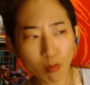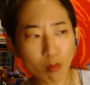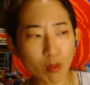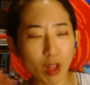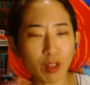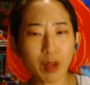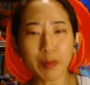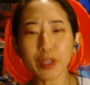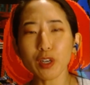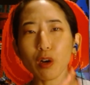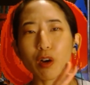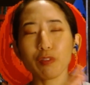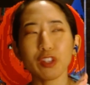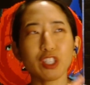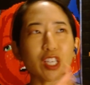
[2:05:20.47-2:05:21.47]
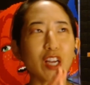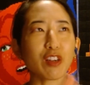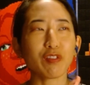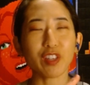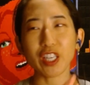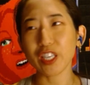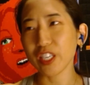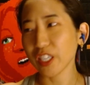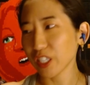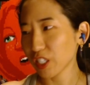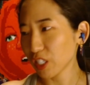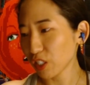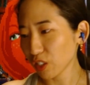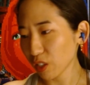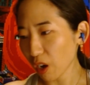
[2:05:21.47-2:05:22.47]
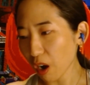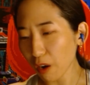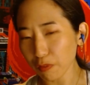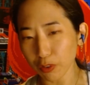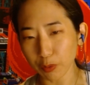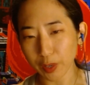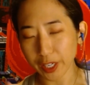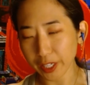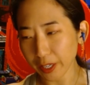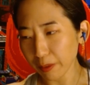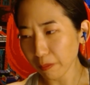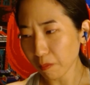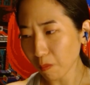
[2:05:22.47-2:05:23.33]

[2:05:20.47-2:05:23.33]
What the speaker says: Let me know if the sound of eating is just awful right now.